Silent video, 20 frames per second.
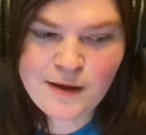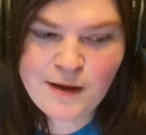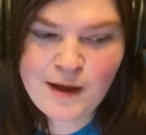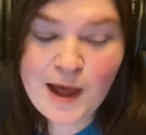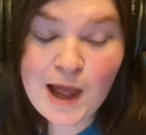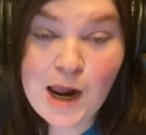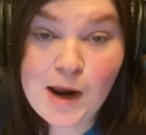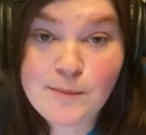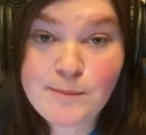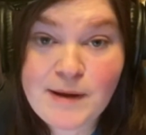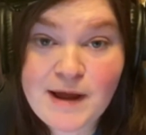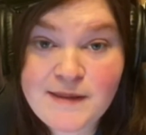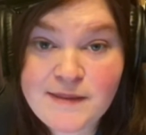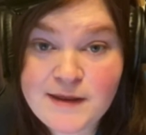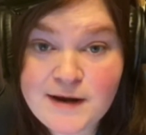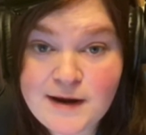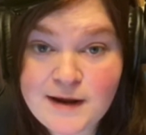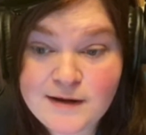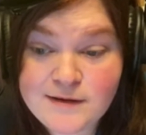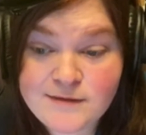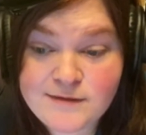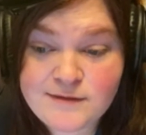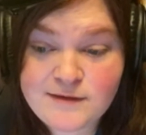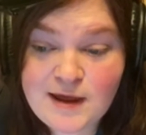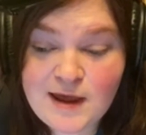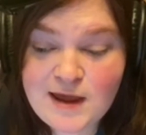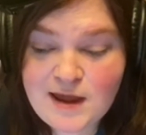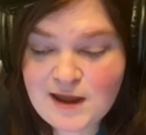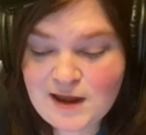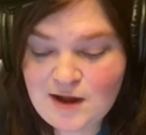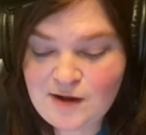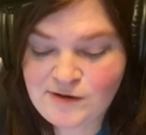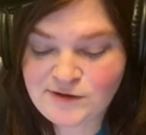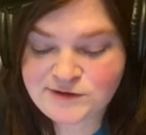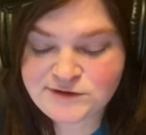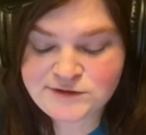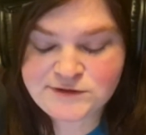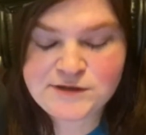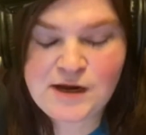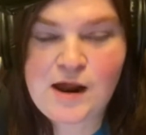By the next day,
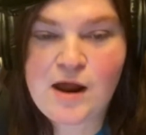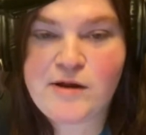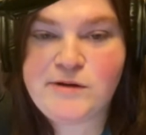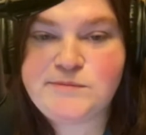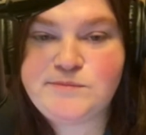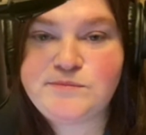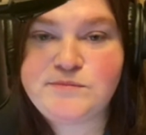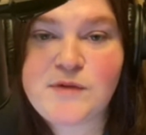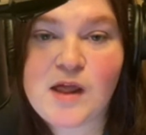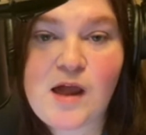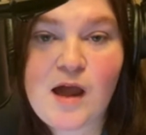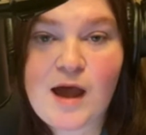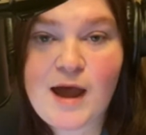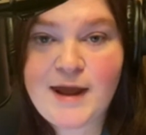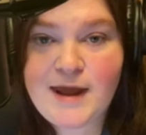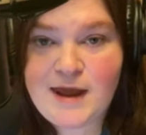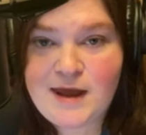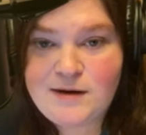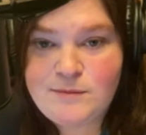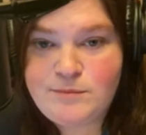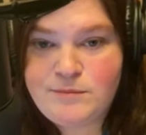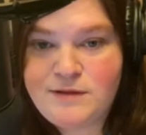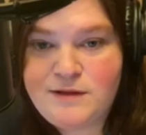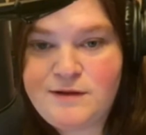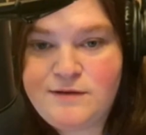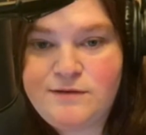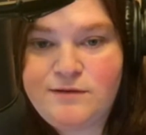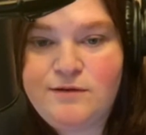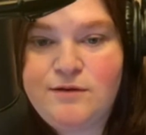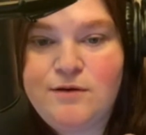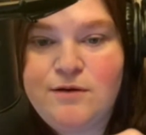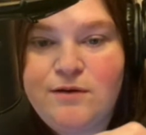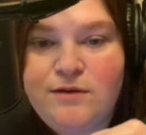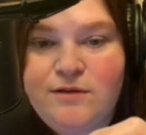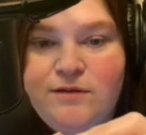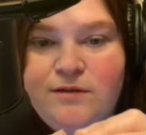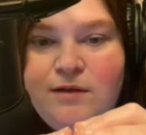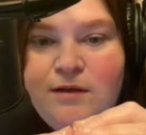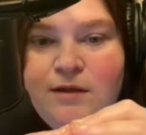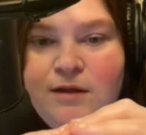I had blisters
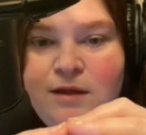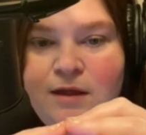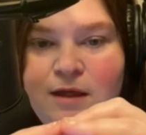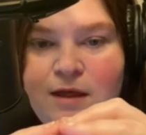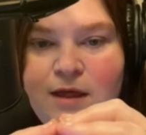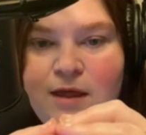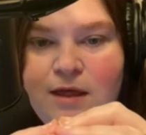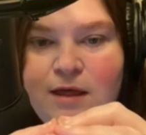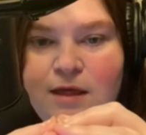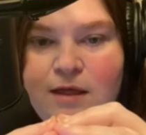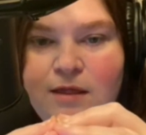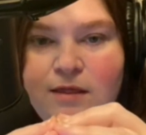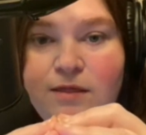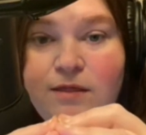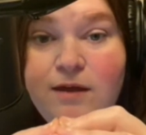this